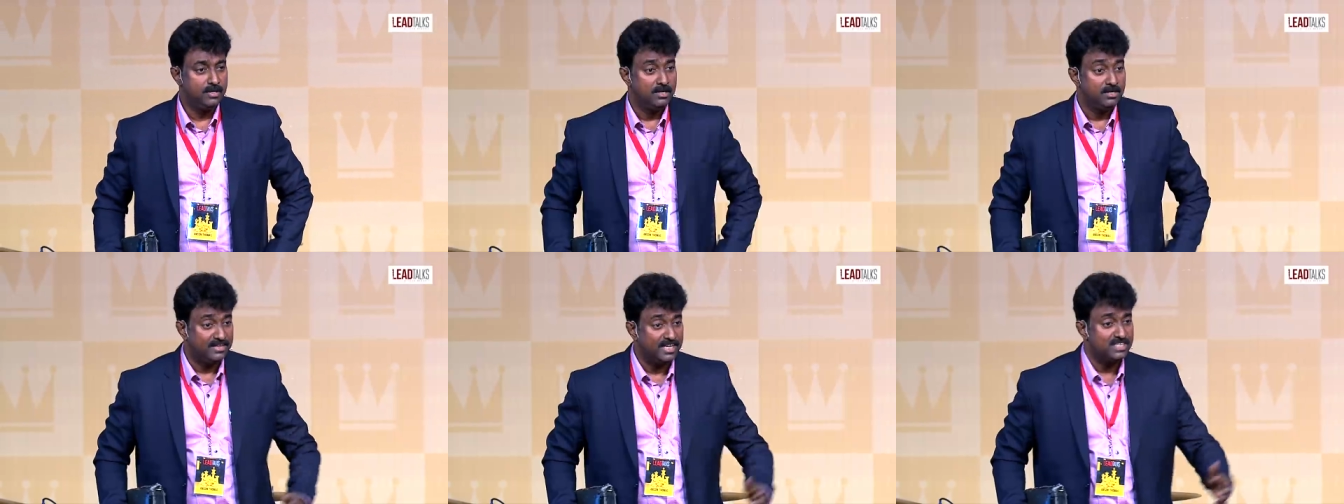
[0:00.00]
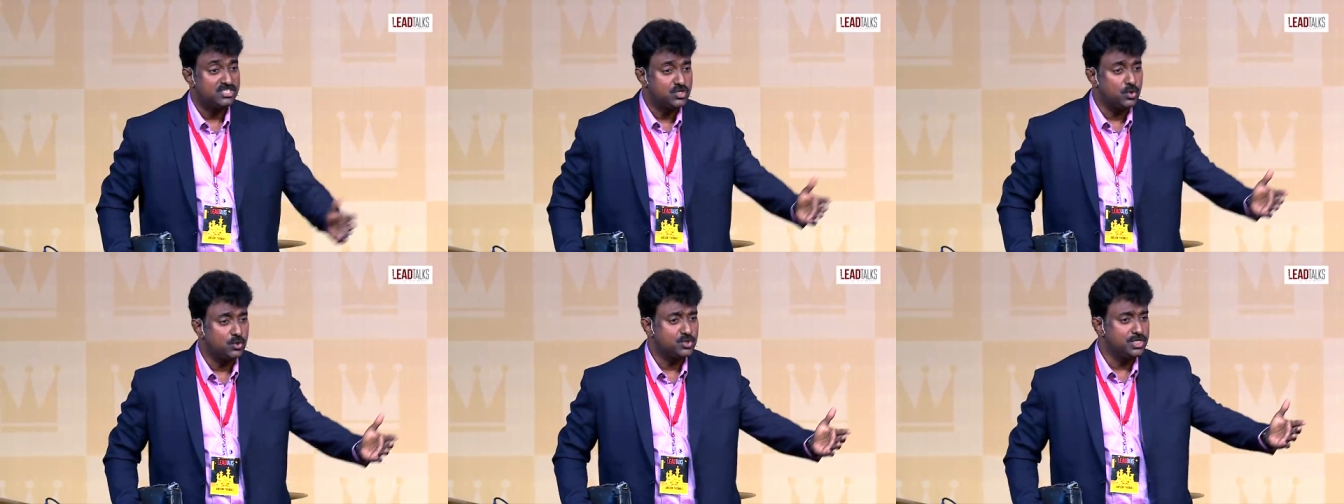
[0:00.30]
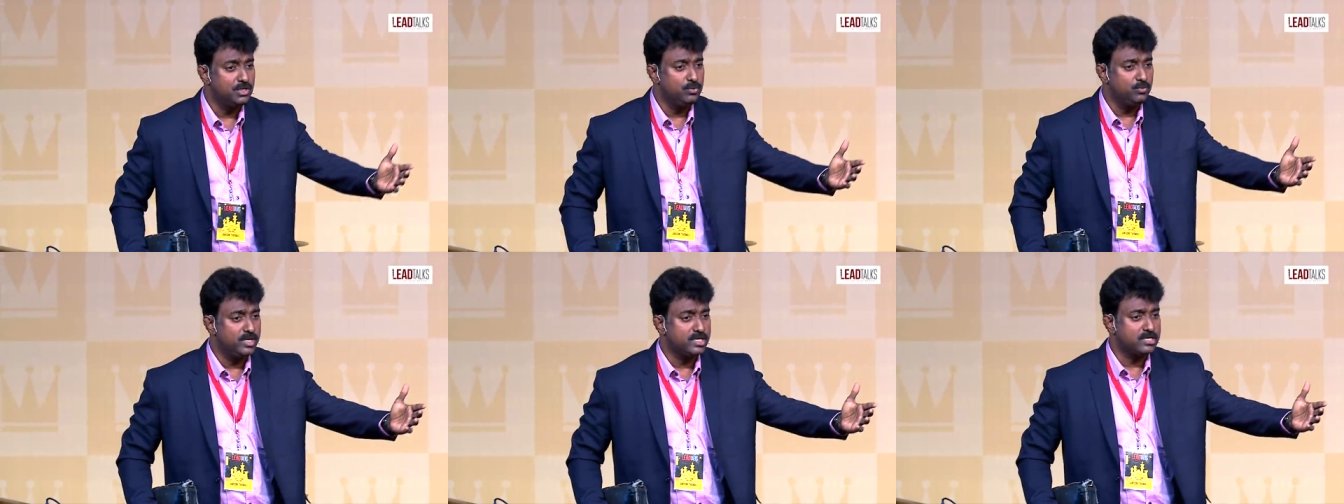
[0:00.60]
That
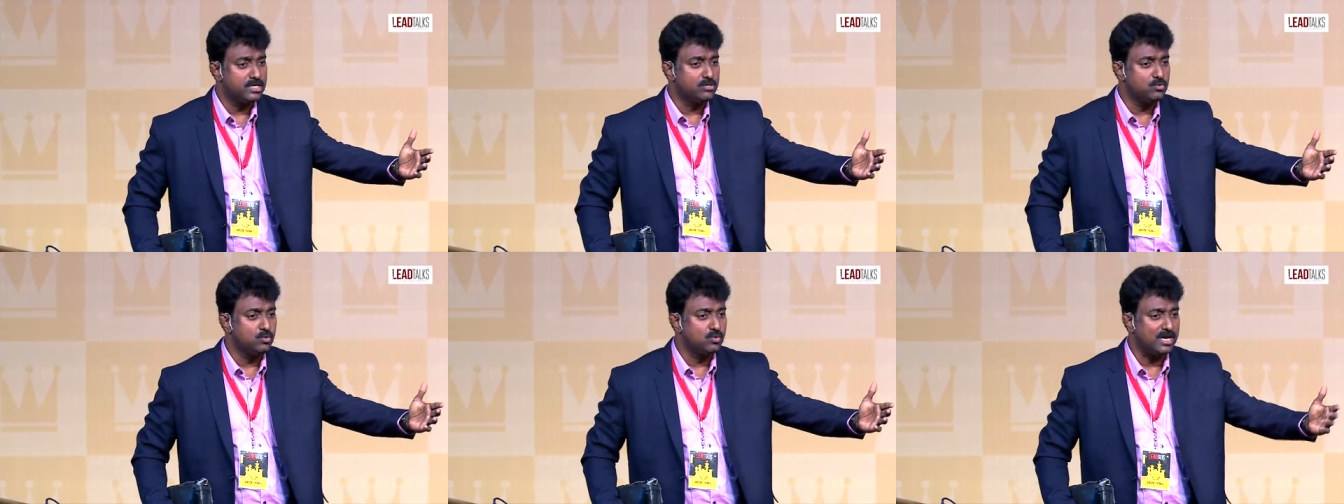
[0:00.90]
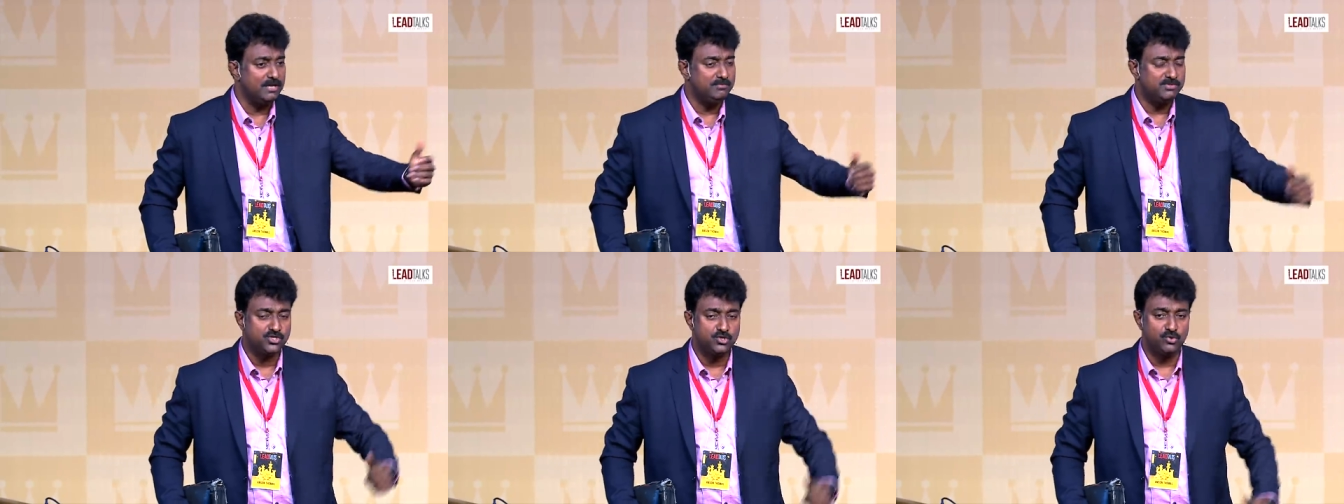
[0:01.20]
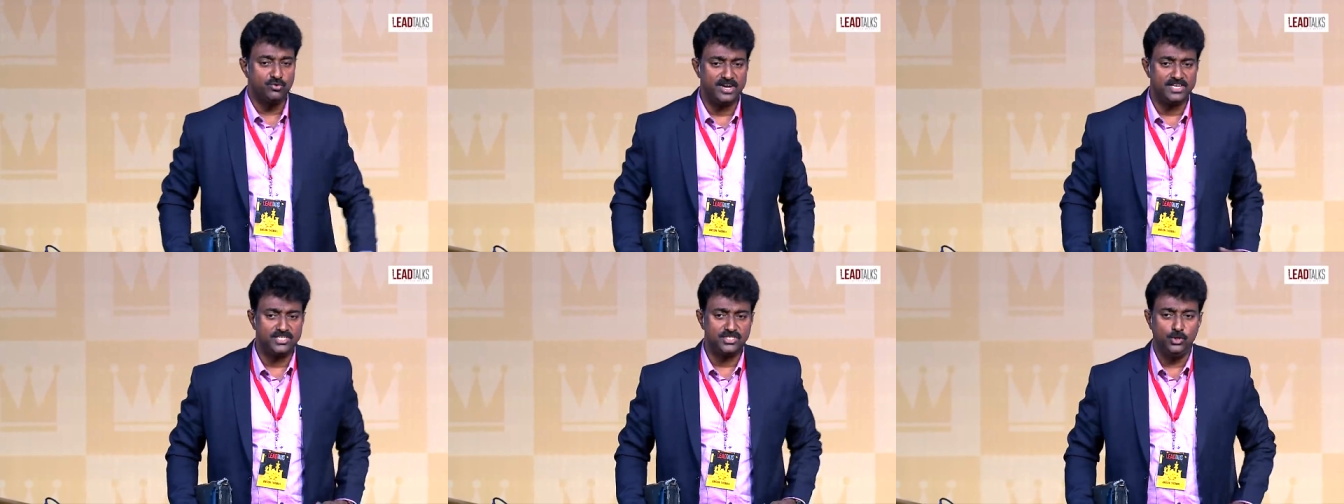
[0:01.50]
social worker who comes to
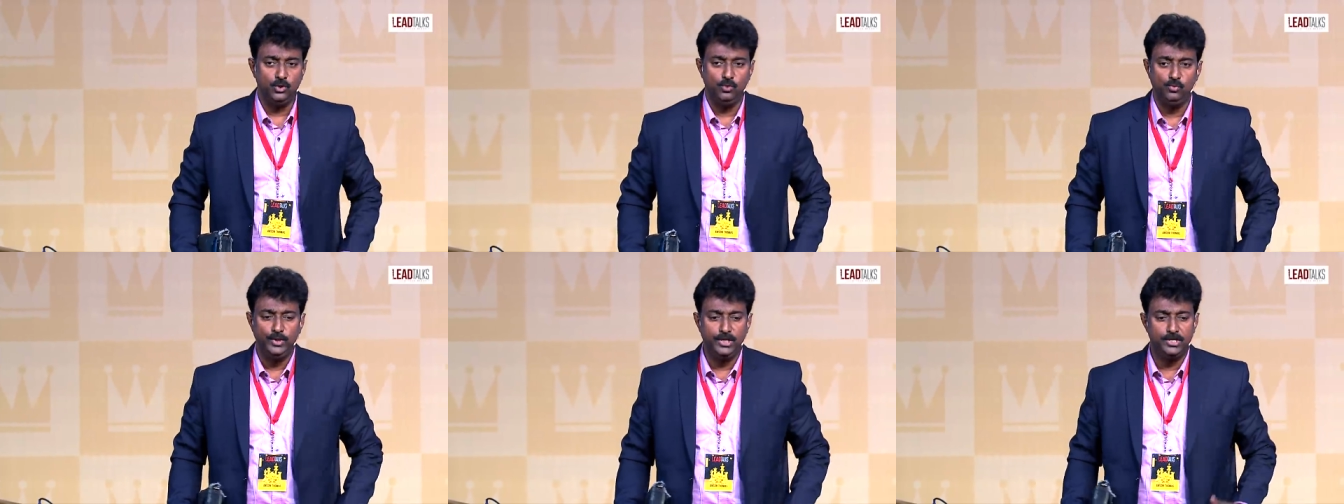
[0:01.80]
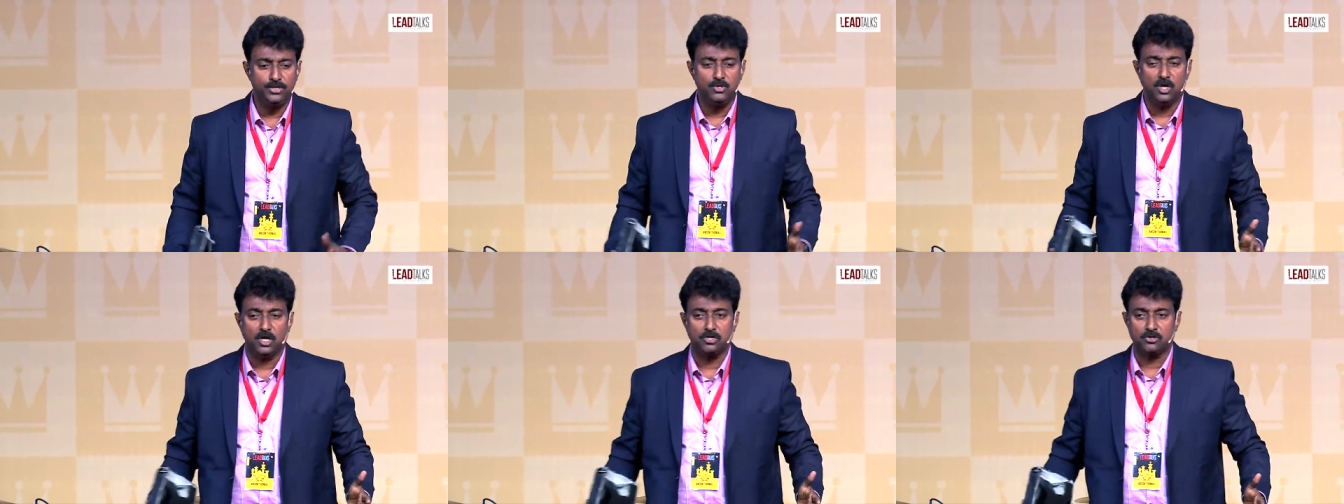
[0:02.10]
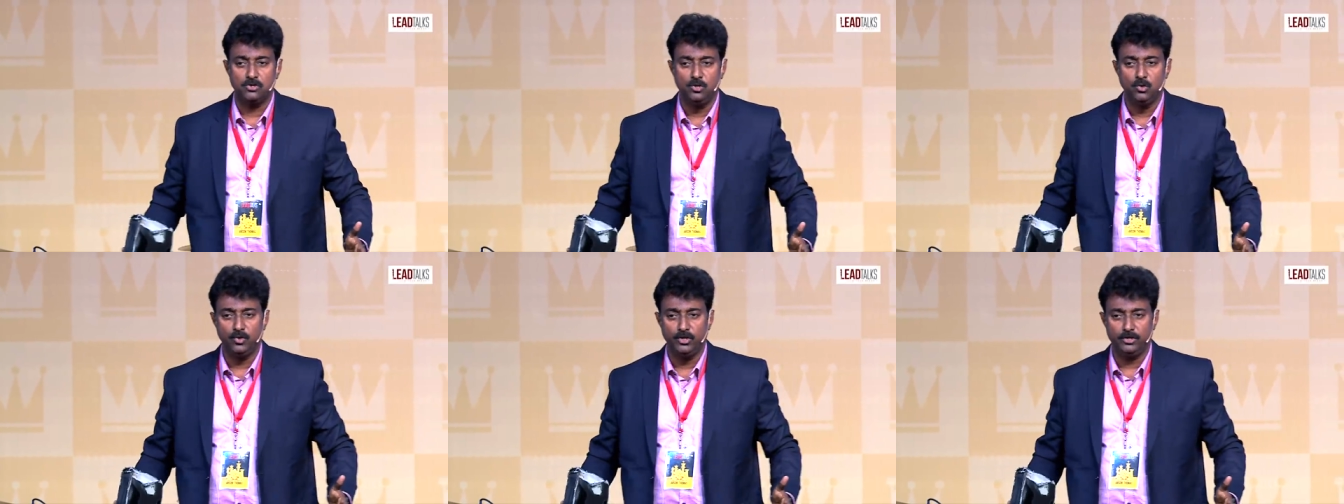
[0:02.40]
rescue, we do
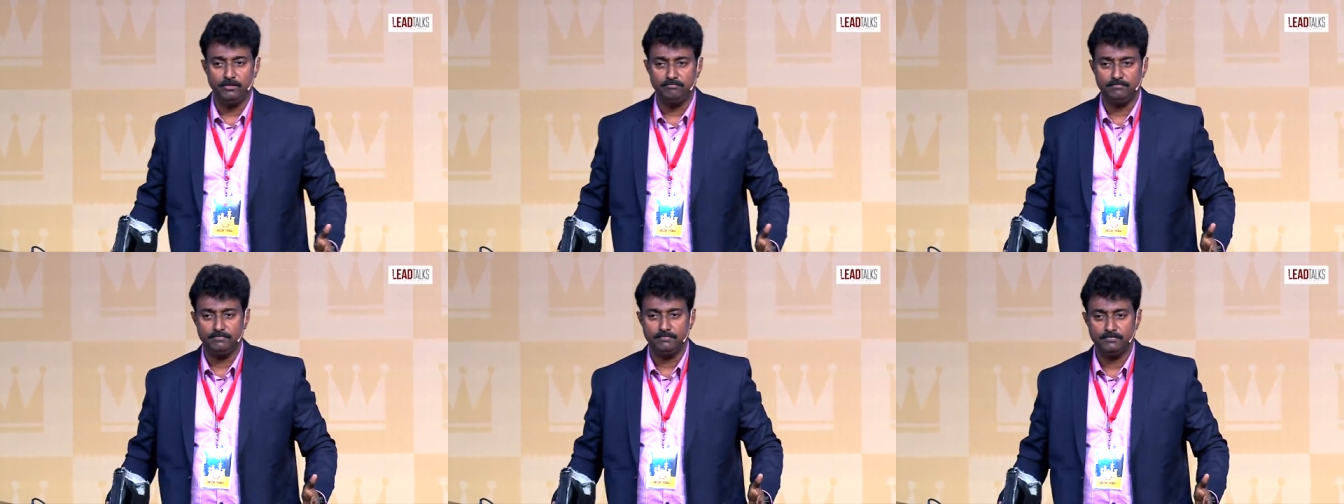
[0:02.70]
not know him.